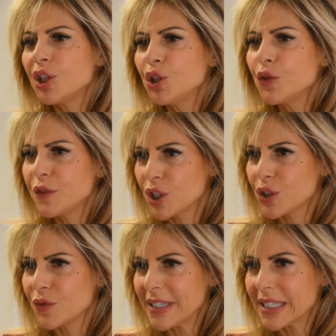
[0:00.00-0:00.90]
and you've
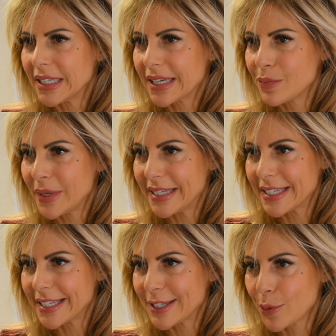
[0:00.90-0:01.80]
just recently
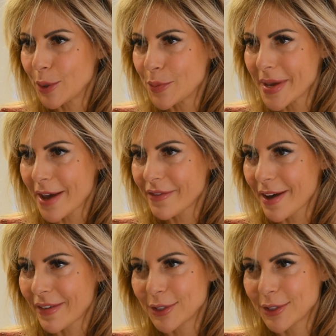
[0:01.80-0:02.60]
competed in WBFF.